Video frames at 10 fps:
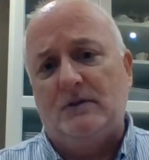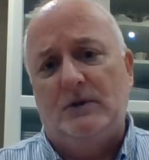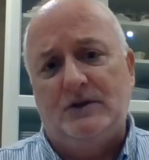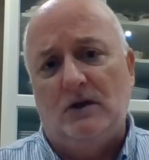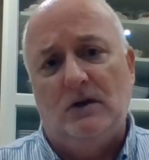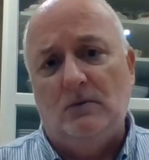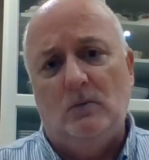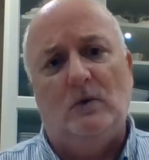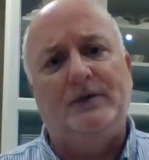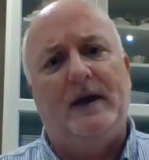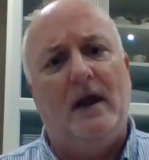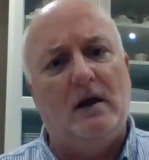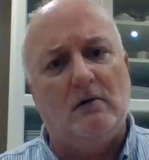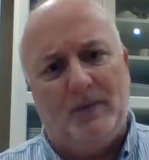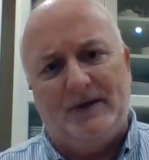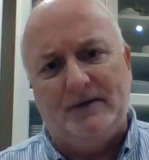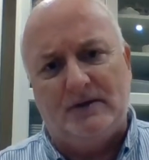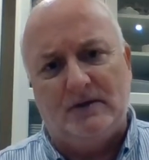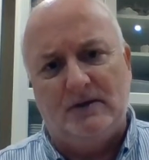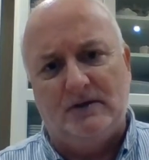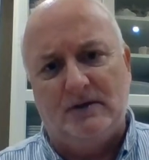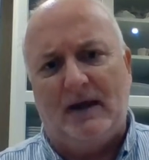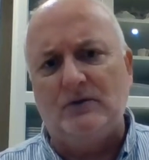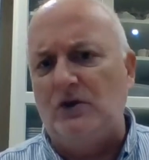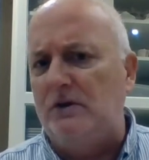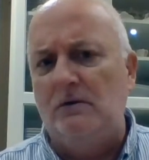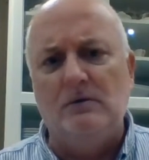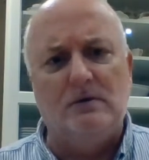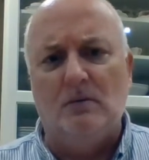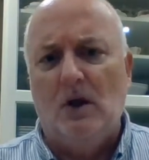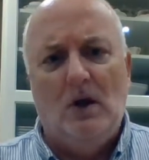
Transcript: which are what the hell are appendices and how to use them?